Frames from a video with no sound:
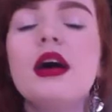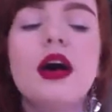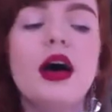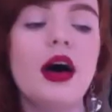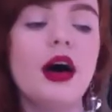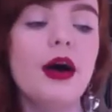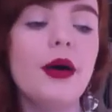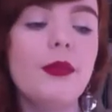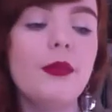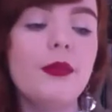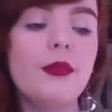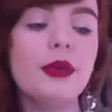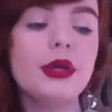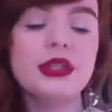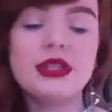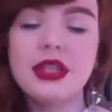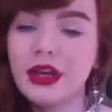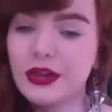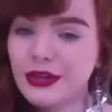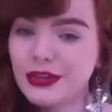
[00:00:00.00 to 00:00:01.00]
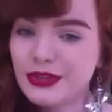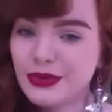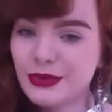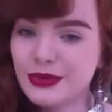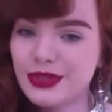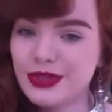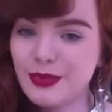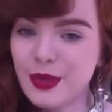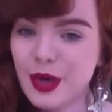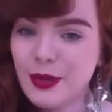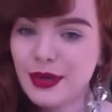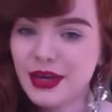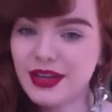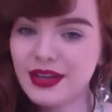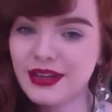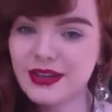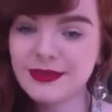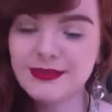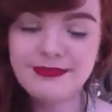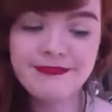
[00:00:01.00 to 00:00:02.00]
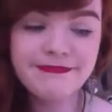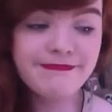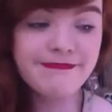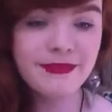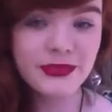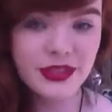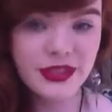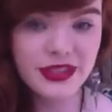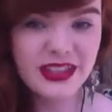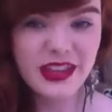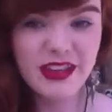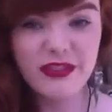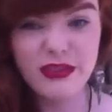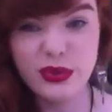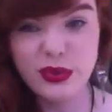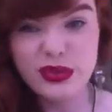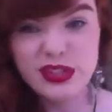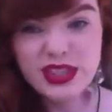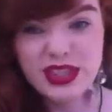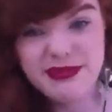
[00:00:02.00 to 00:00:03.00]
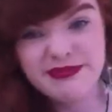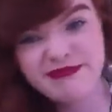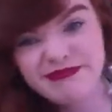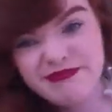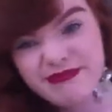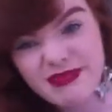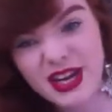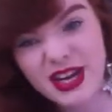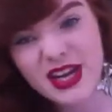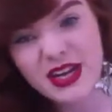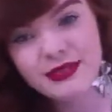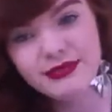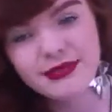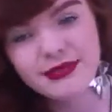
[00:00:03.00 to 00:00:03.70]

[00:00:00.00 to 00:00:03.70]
because the only store is in Burbank, unfortunately. Meh.